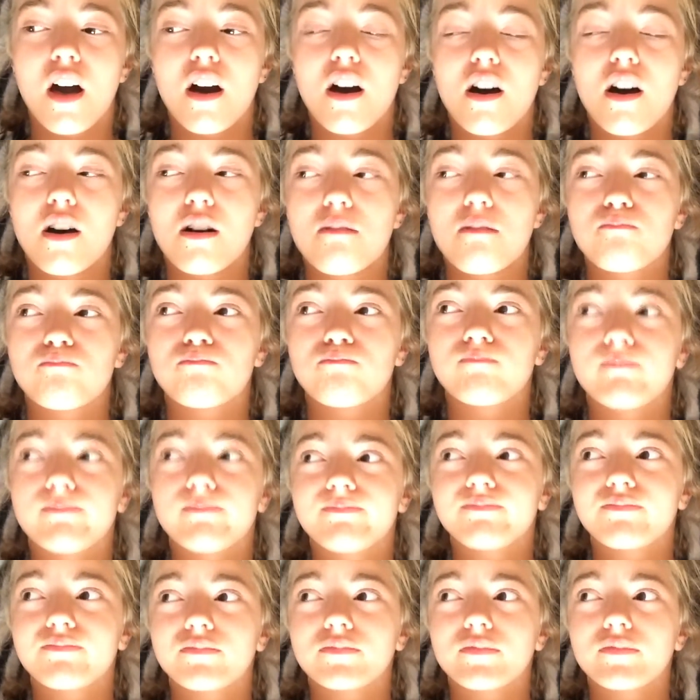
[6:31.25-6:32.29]
Um,
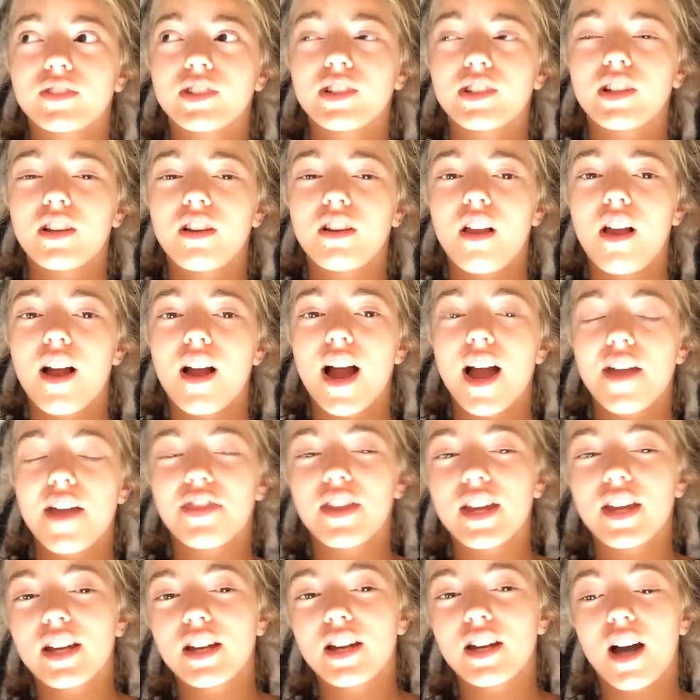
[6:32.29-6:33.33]
I
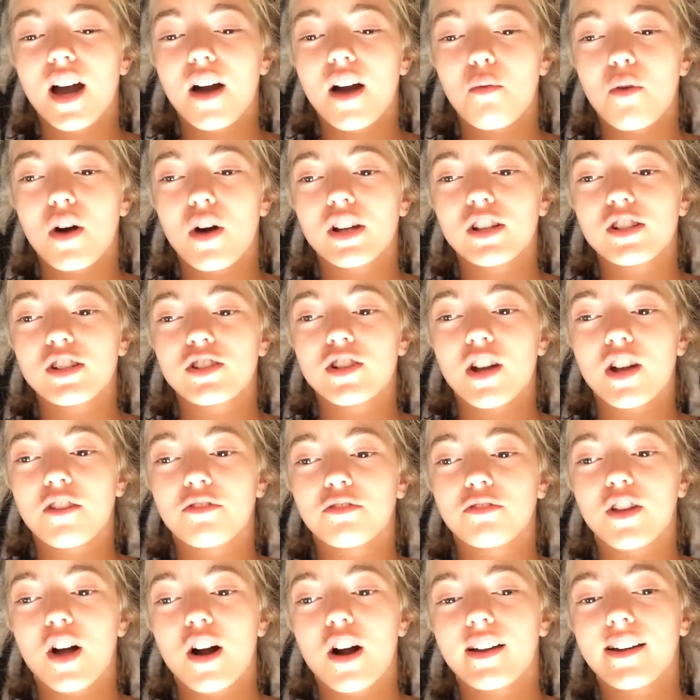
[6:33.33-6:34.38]
think I want to
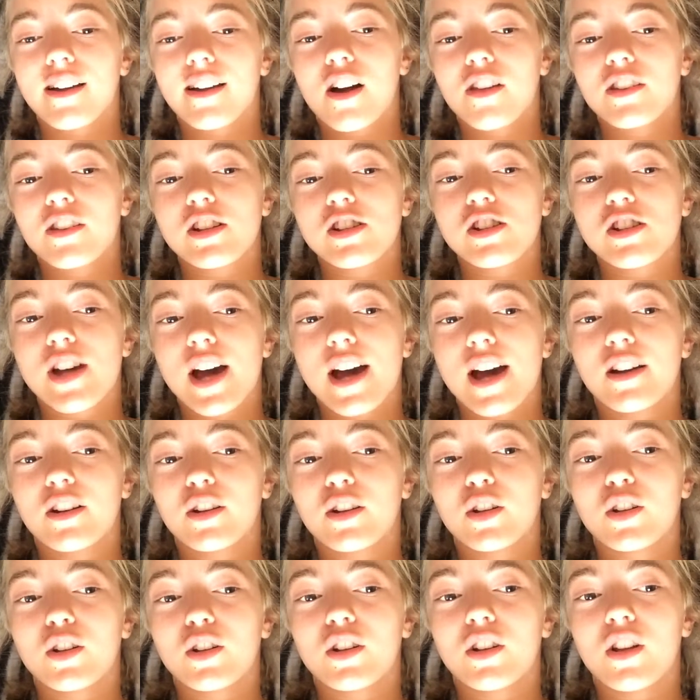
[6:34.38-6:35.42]
start vlogging on this
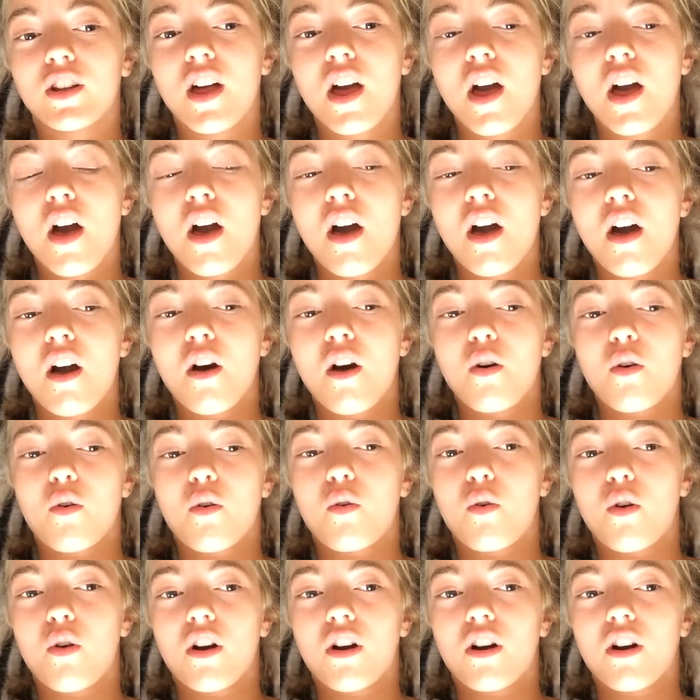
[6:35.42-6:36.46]
channel
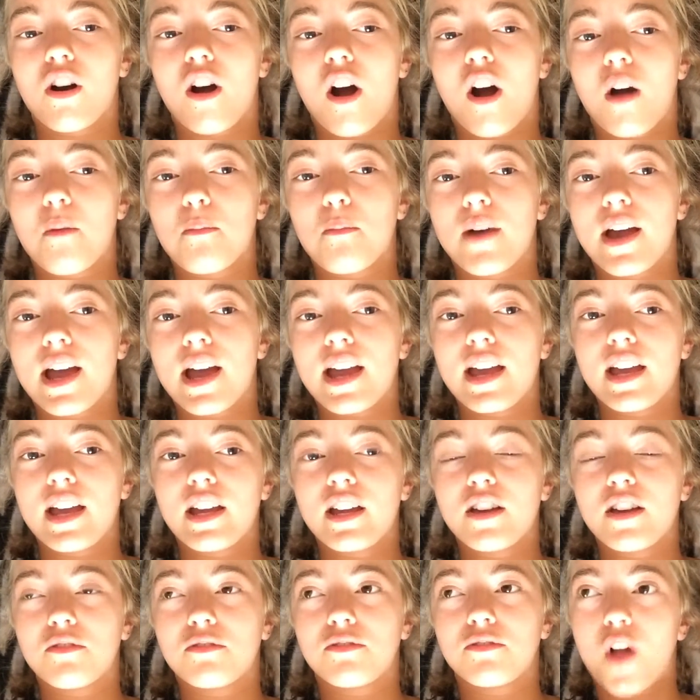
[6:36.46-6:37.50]
or on
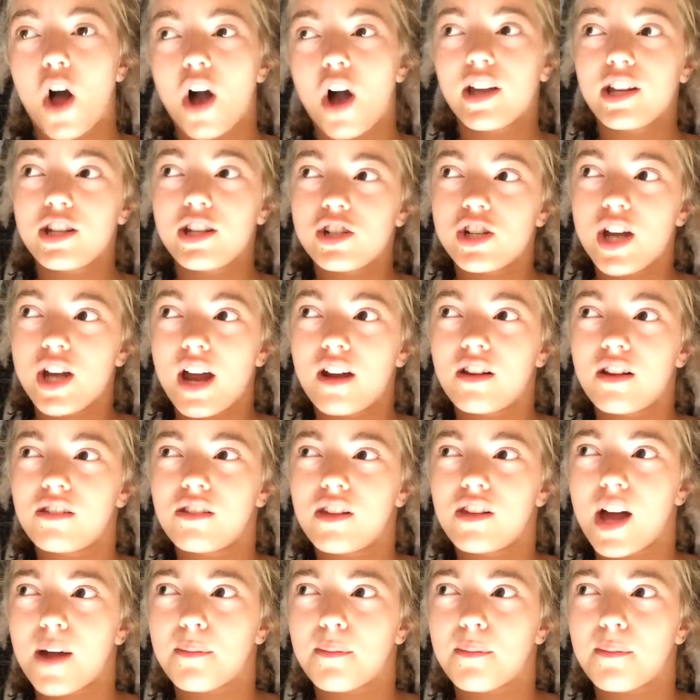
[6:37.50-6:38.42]
my vlogging channel.